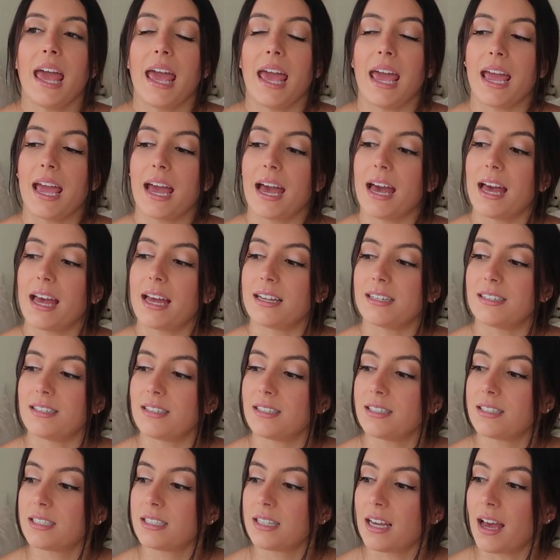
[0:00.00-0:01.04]

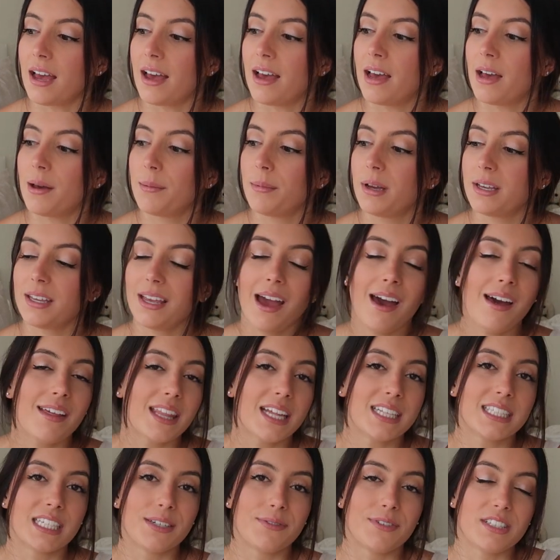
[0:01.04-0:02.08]
and yeah,
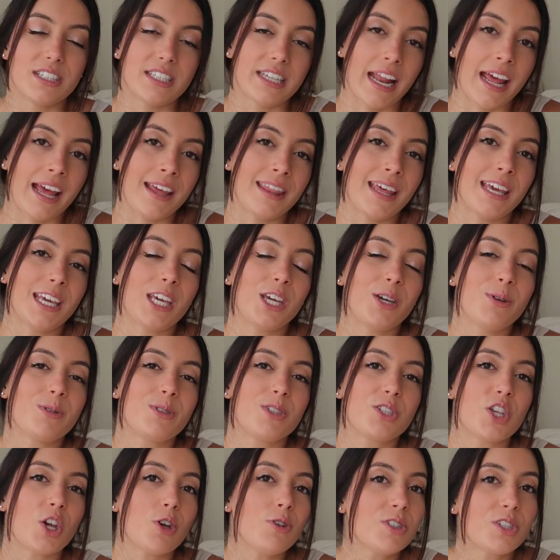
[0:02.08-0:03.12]
that's it for today. Thank you
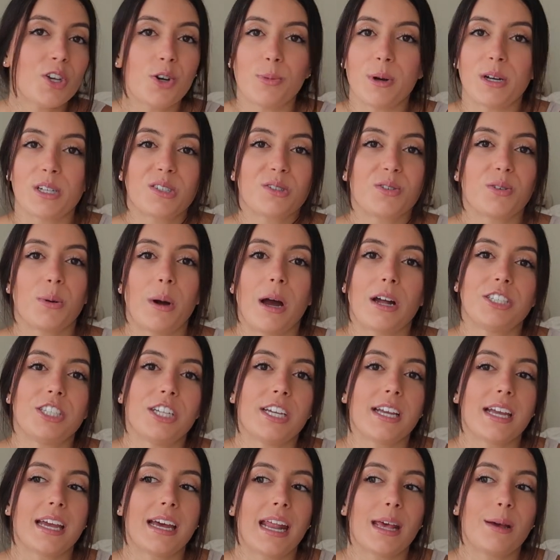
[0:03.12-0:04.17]
so, so much for
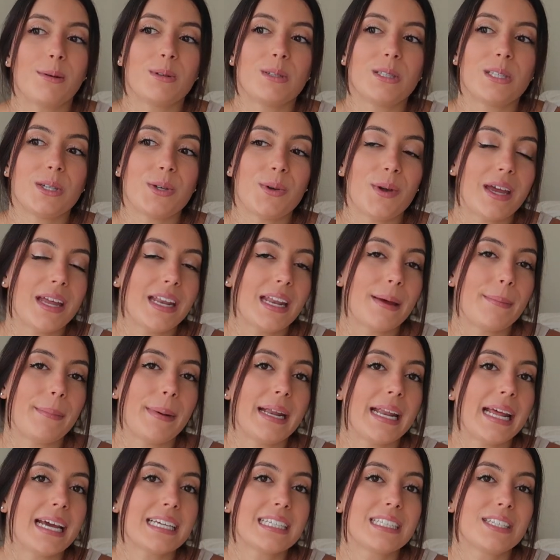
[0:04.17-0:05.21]
watching, and I will see you in
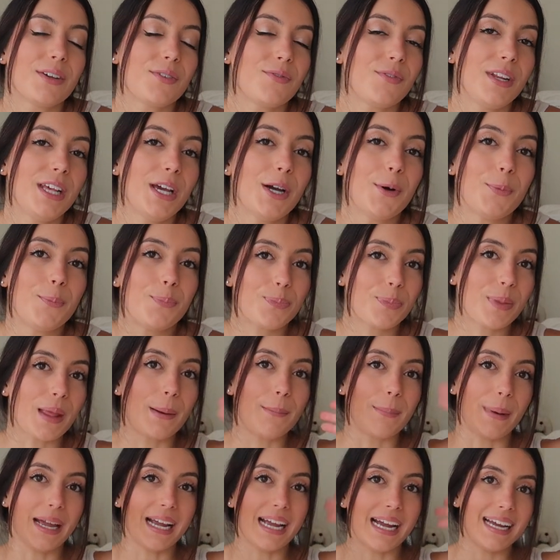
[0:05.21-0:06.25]
my next video.
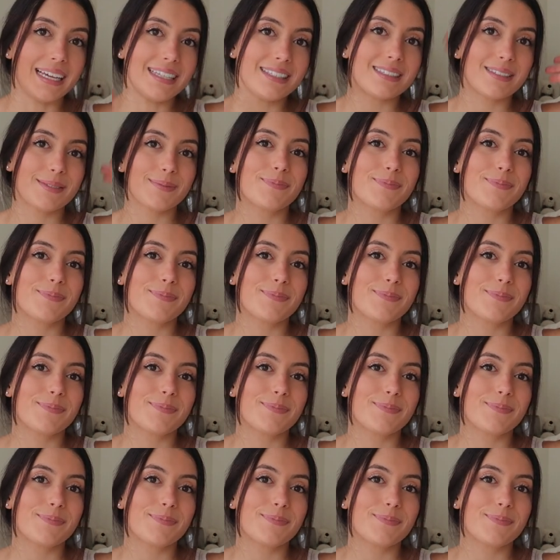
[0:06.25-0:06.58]
Bye,